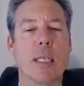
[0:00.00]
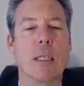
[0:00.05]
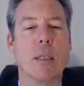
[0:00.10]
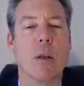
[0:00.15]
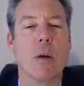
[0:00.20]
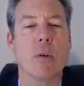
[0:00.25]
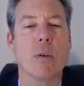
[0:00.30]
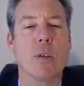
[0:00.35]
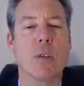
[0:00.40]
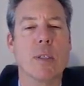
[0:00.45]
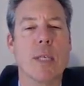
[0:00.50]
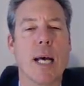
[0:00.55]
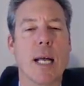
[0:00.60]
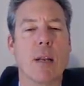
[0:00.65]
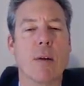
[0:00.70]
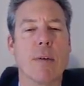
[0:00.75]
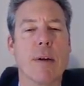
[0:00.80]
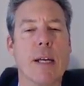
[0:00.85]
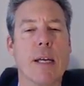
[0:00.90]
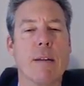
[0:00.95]
can check the
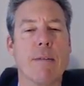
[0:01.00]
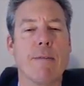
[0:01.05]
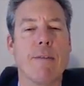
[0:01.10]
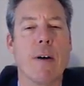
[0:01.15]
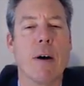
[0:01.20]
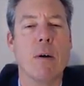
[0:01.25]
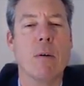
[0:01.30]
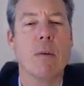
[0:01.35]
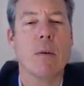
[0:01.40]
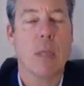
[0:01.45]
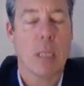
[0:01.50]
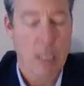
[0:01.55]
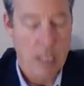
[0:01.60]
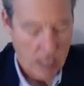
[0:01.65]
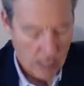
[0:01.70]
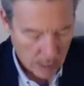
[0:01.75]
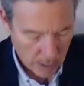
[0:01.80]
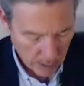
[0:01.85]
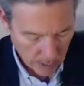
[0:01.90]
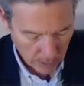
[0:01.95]
local salary
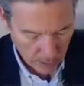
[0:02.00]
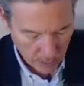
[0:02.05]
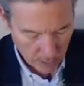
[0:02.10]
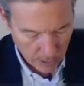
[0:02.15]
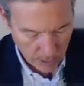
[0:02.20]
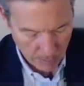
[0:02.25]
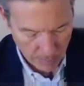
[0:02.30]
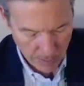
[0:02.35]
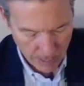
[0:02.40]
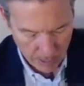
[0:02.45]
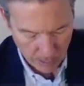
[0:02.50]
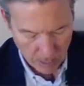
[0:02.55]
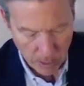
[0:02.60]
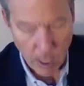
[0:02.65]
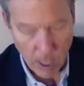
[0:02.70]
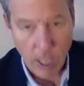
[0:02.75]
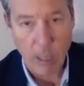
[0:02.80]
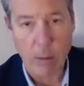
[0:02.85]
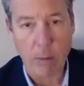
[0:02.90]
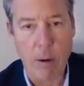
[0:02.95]
info. Let's see
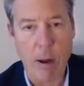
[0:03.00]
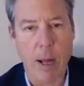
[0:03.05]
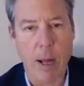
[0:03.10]
about